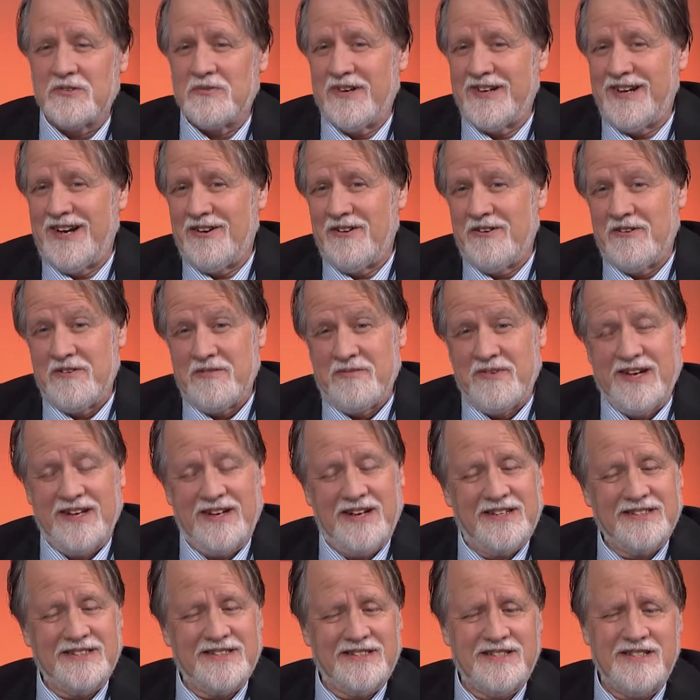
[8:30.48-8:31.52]
one I heard about. And I
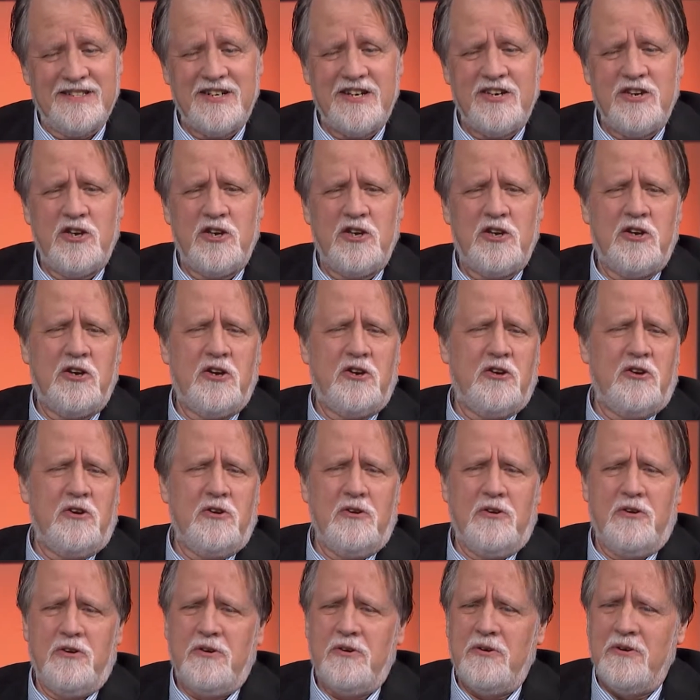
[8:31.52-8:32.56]
said,
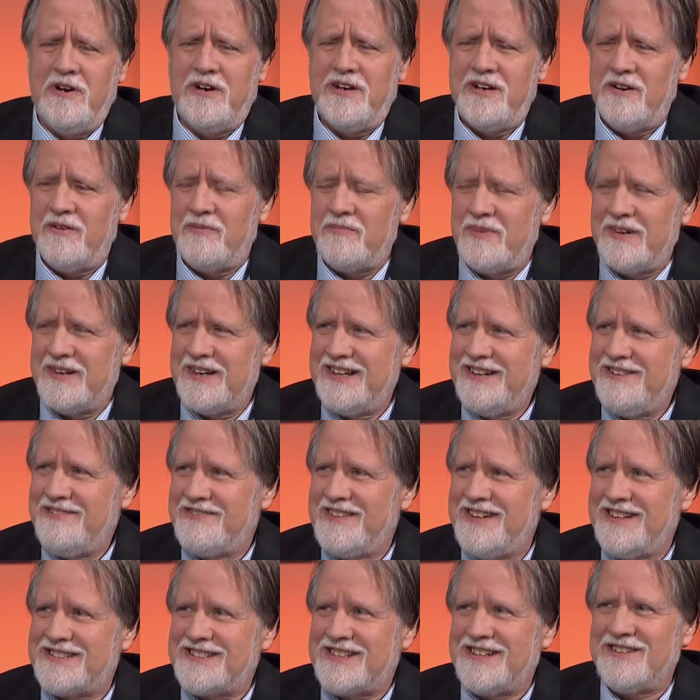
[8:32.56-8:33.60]
no, I don't believe
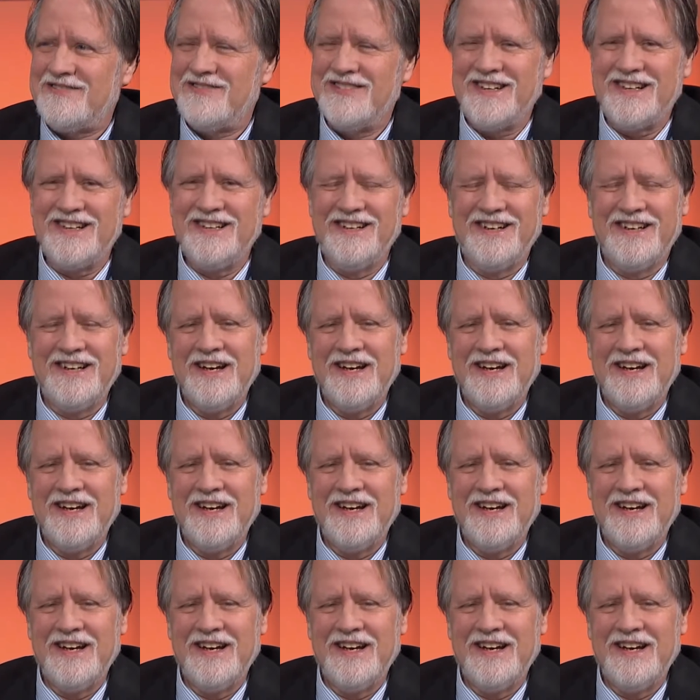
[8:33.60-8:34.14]
that's going to be good.